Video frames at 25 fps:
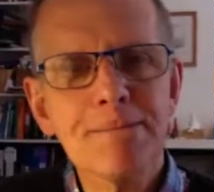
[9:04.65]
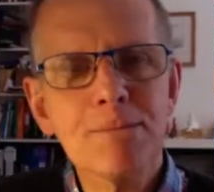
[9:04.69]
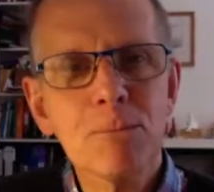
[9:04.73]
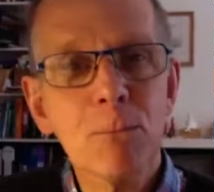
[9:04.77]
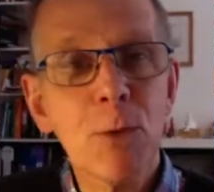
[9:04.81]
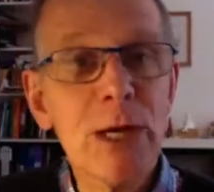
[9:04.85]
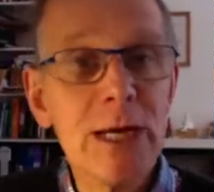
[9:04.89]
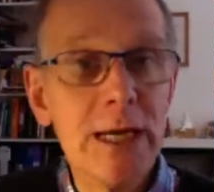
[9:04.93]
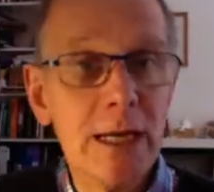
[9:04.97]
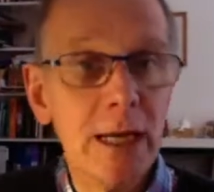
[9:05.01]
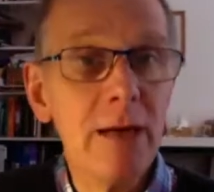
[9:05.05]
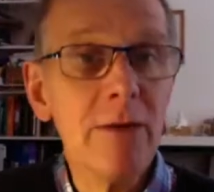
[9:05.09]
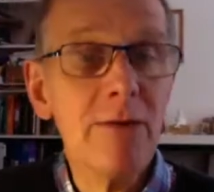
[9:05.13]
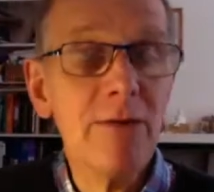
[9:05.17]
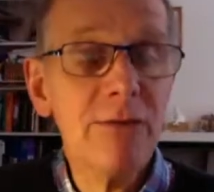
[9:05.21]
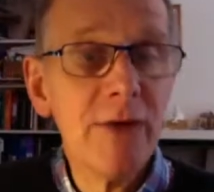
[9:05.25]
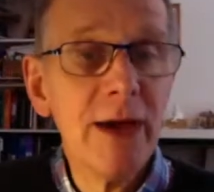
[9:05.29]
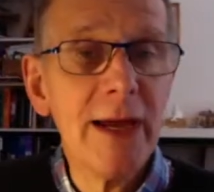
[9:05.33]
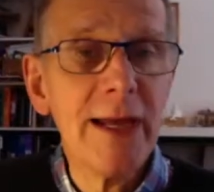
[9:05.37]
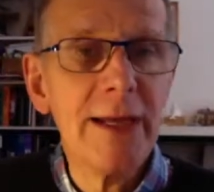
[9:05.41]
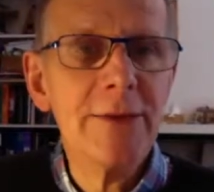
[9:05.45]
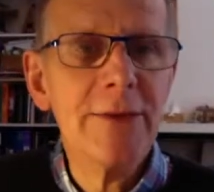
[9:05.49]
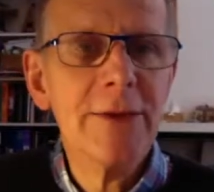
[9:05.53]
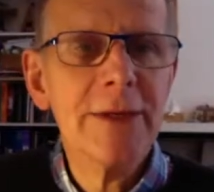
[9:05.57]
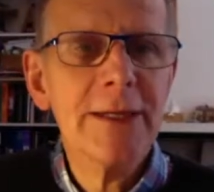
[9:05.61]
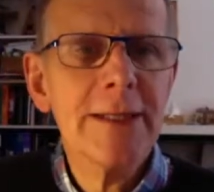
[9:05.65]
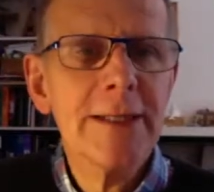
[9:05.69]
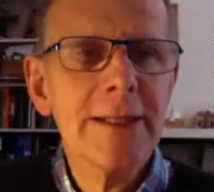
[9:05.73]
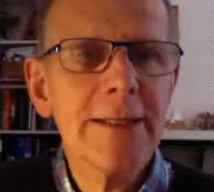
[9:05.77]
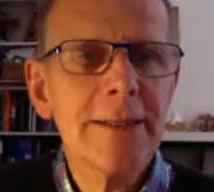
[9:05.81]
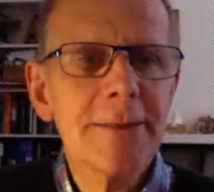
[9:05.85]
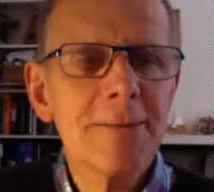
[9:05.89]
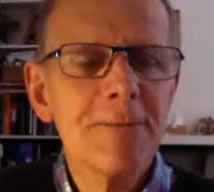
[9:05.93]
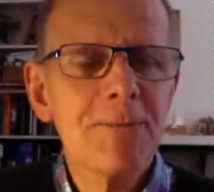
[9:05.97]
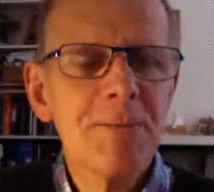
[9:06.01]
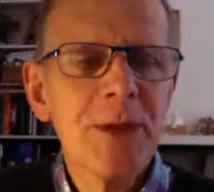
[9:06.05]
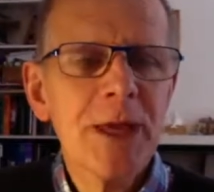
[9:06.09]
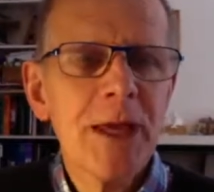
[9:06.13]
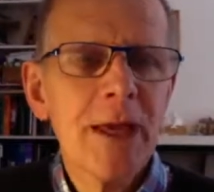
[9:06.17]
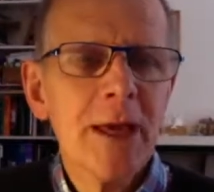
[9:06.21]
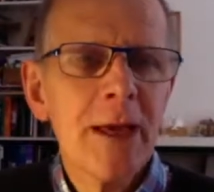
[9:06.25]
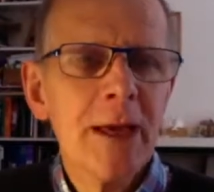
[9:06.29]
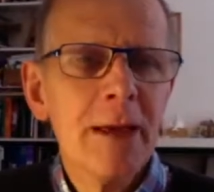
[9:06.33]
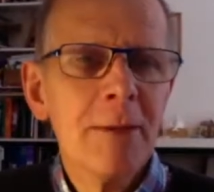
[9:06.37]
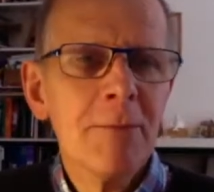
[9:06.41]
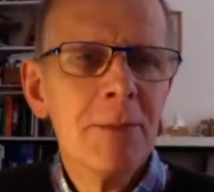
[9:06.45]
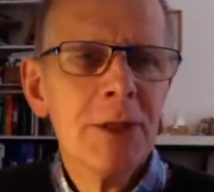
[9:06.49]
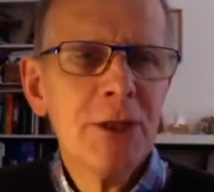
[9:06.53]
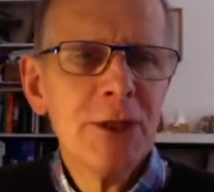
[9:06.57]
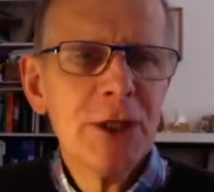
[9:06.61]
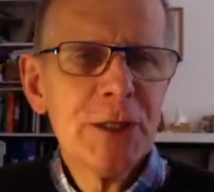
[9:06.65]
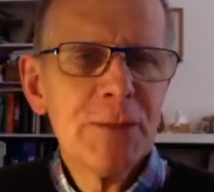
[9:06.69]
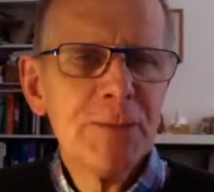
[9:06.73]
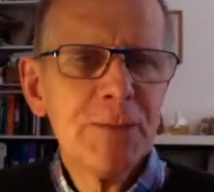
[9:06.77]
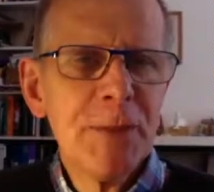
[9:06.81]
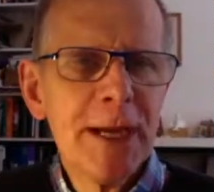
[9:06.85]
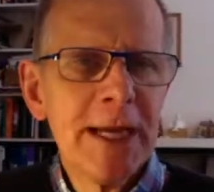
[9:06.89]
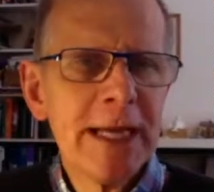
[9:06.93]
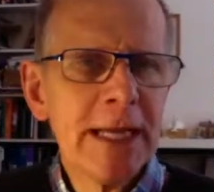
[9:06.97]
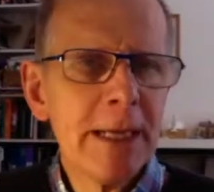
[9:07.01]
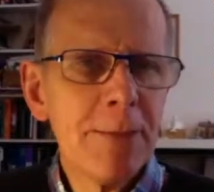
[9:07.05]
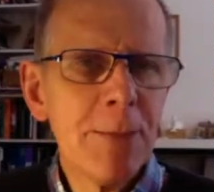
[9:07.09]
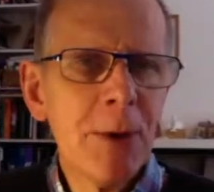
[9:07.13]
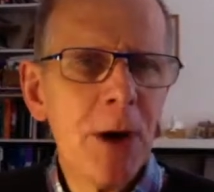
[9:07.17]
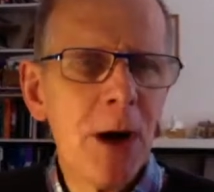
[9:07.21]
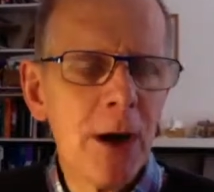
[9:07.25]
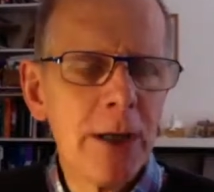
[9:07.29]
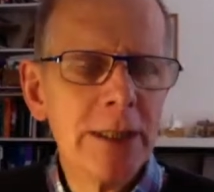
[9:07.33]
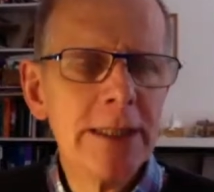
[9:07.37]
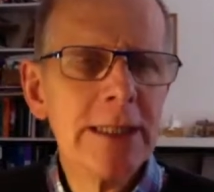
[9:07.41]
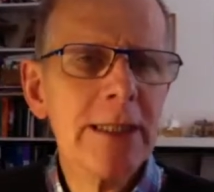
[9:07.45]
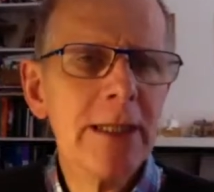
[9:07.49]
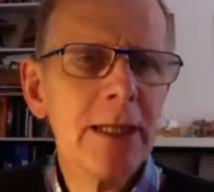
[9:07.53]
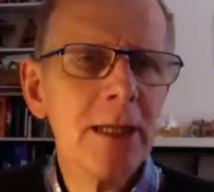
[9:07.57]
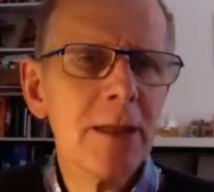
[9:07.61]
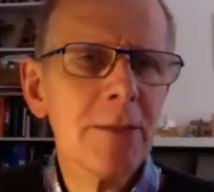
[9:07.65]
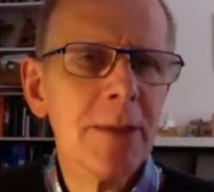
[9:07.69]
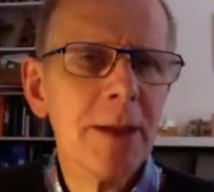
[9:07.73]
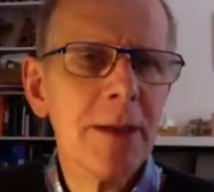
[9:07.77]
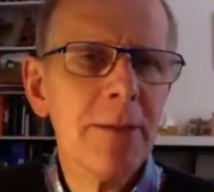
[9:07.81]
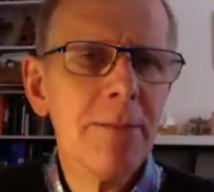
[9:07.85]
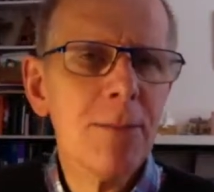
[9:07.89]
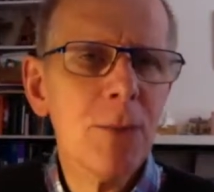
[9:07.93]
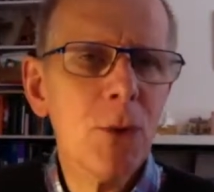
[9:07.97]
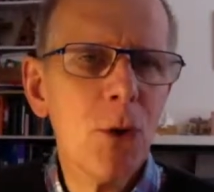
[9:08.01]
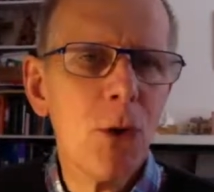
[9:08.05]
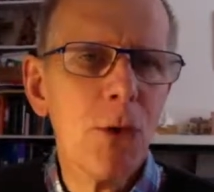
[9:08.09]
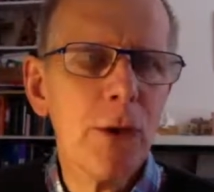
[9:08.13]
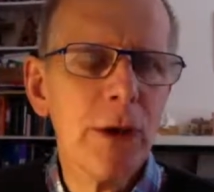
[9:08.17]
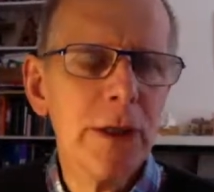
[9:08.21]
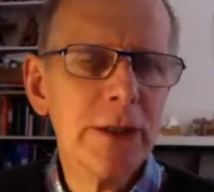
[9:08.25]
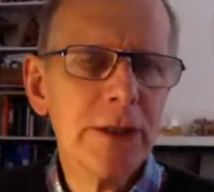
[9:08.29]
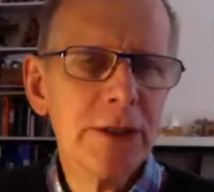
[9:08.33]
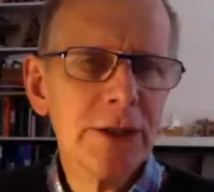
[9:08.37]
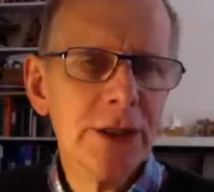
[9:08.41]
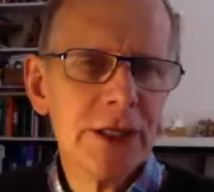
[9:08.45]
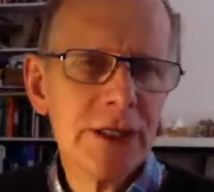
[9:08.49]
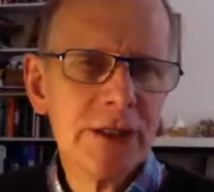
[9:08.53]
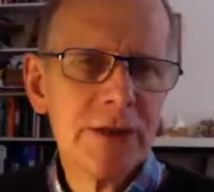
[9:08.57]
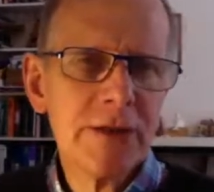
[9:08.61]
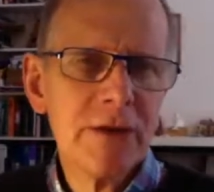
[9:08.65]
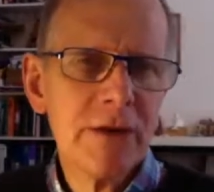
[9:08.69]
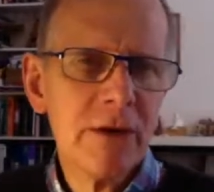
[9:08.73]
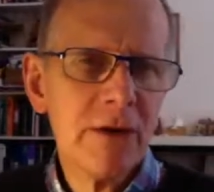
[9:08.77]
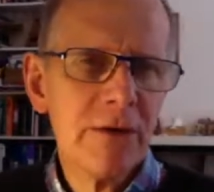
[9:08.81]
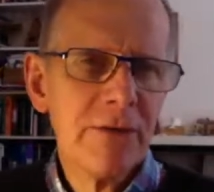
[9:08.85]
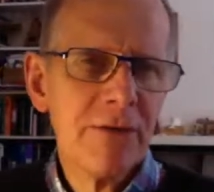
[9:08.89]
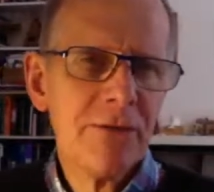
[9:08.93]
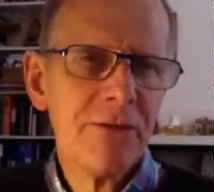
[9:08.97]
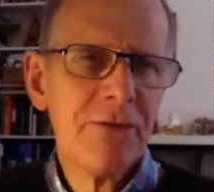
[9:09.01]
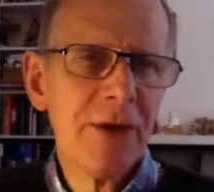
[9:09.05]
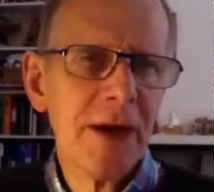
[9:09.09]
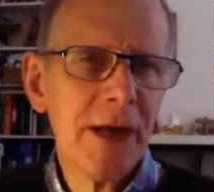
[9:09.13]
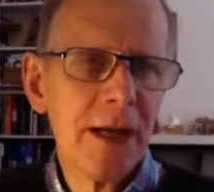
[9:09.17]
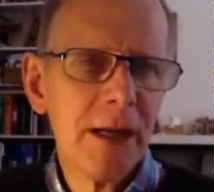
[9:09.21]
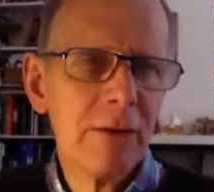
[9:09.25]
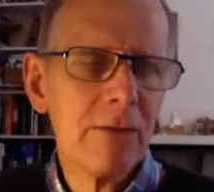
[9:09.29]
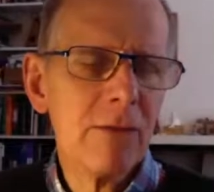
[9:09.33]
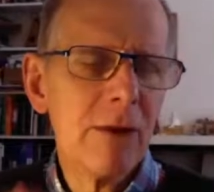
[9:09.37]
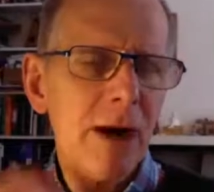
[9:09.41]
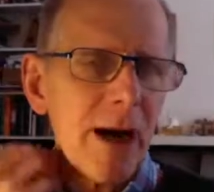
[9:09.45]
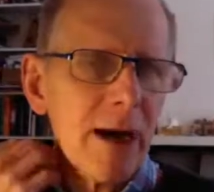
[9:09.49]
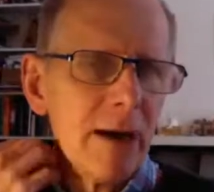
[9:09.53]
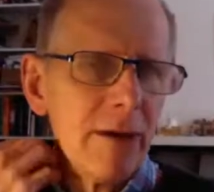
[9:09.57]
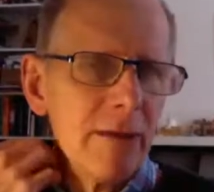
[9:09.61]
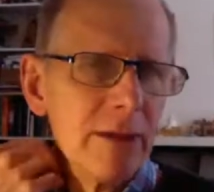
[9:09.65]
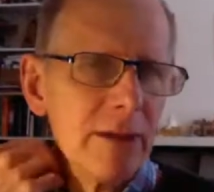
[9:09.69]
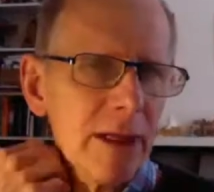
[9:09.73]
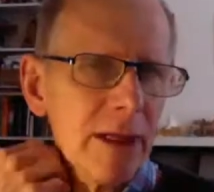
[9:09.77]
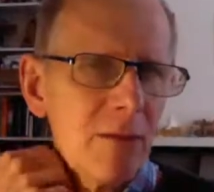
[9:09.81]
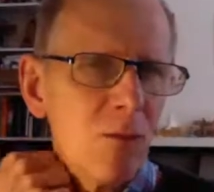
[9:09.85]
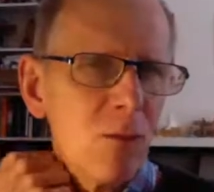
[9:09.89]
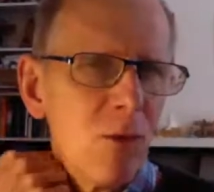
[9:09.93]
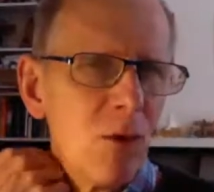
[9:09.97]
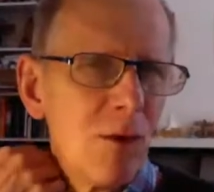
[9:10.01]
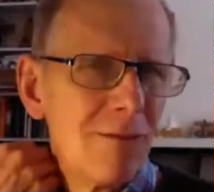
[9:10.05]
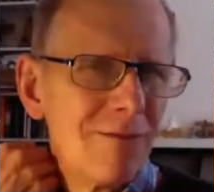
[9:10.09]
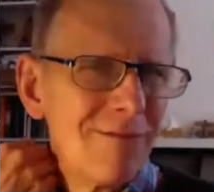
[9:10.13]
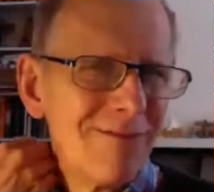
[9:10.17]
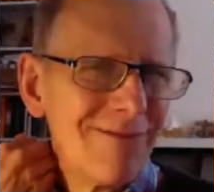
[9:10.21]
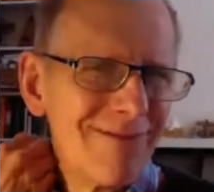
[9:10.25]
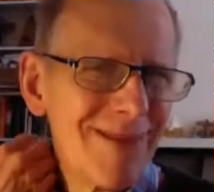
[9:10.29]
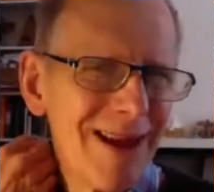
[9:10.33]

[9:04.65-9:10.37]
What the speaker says: We need faith. But just pick it apart a little bit more and just feel around in what